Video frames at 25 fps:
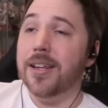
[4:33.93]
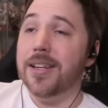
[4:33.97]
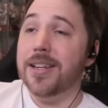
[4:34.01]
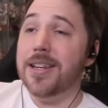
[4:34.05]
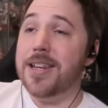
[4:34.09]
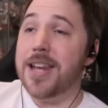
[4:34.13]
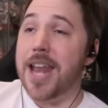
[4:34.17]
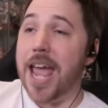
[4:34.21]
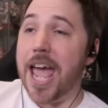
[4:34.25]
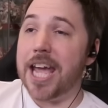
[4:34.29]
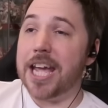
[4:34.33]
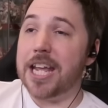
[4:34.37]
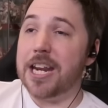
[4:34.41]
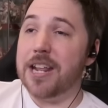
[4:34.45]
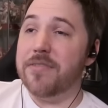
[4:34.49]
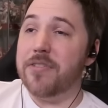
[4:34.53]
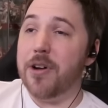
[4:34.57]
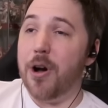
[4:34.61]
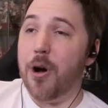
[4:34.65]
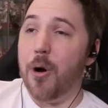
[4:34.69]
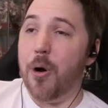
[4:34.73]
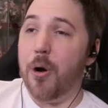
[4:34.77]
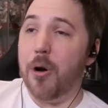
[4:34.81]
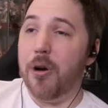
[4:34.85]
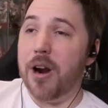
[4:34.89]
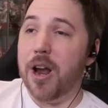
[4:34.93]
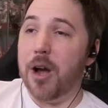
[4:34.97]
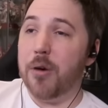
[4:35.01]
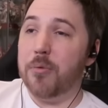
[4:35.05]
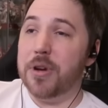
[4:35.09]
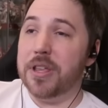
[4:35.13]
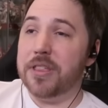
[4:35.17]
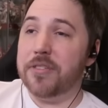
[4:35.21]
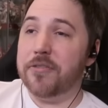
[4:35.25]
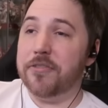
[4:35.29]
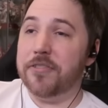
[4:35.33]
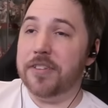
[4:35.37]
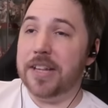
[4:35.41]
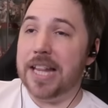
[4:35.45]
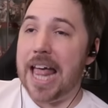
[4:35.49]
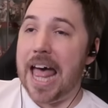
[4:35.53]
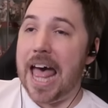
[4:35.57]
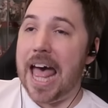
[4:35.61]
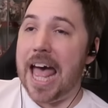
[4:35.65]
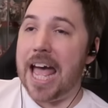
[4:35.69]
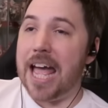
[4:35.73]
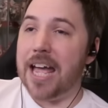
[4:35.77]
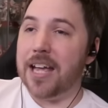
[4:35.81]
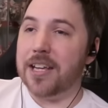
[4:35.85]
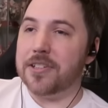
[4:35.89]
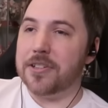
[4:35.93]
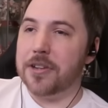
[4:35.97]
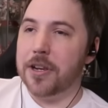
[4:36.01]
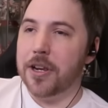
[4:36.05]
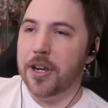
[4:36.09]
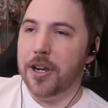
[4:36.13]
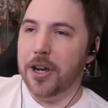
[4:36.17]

Negative aura with flies.